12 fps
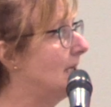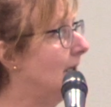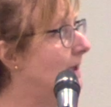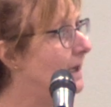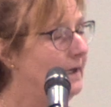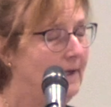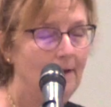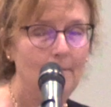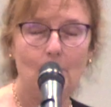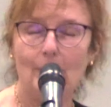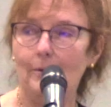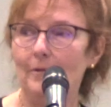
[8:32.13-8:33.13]
And
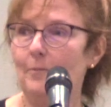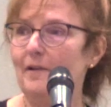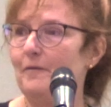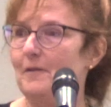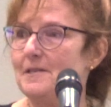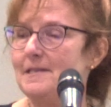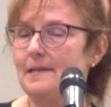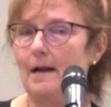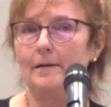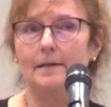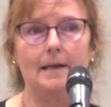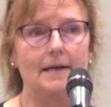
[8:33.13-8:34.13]
boy, when we first
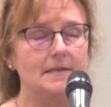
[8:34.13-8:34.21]
started,